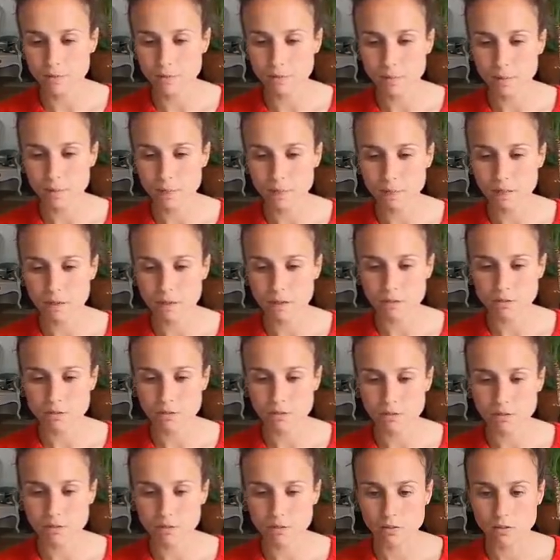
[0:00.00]

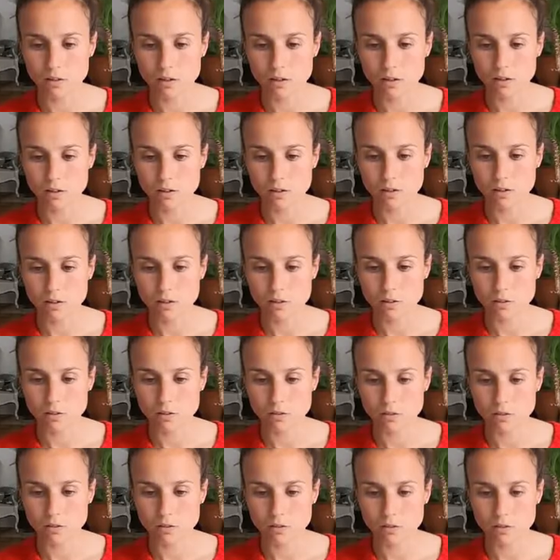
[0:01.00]

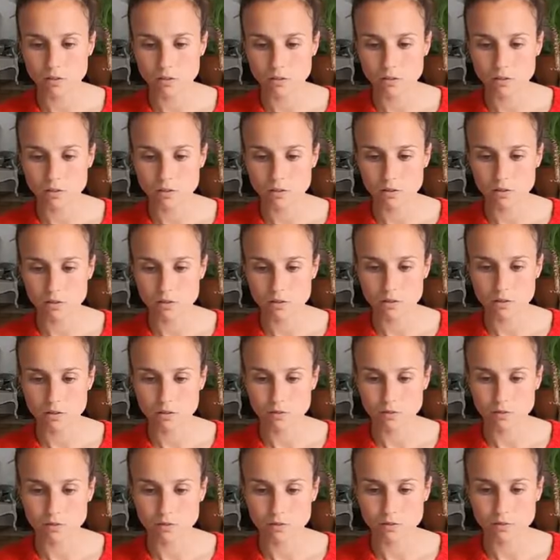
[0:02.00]

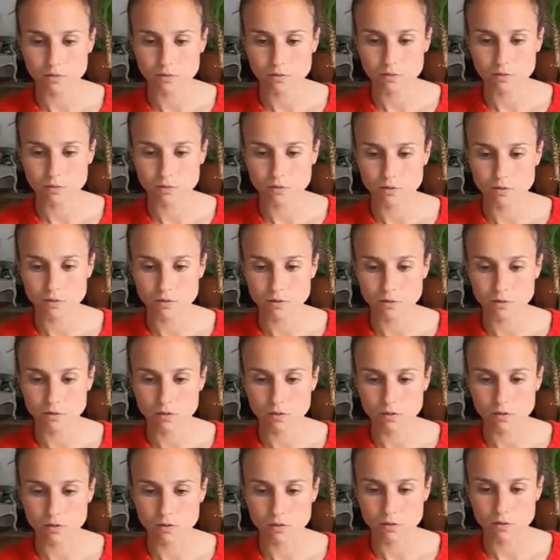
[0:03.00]

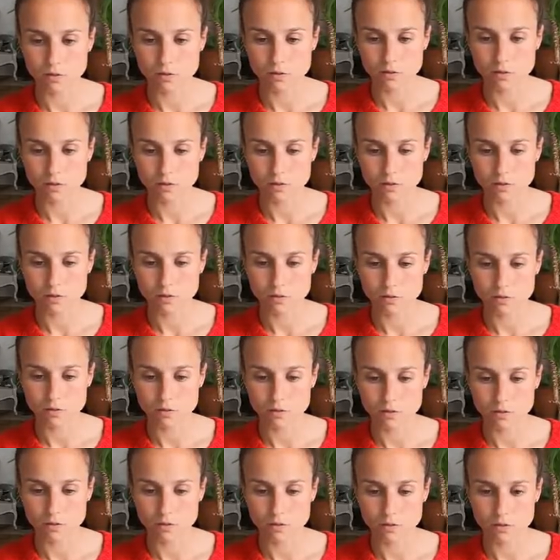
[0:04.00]

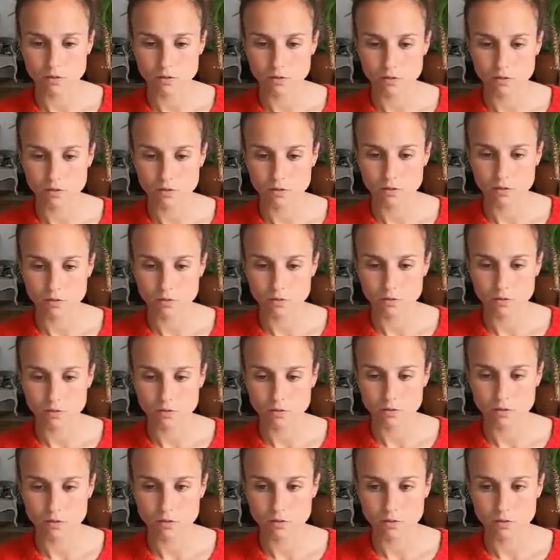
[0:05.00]

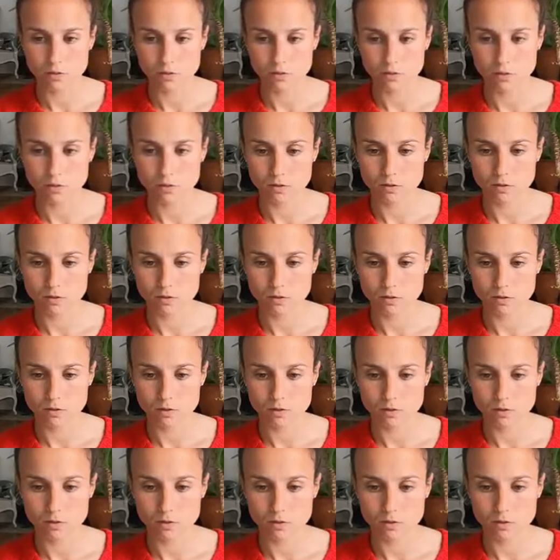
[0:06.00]
No one is speaking in this clip.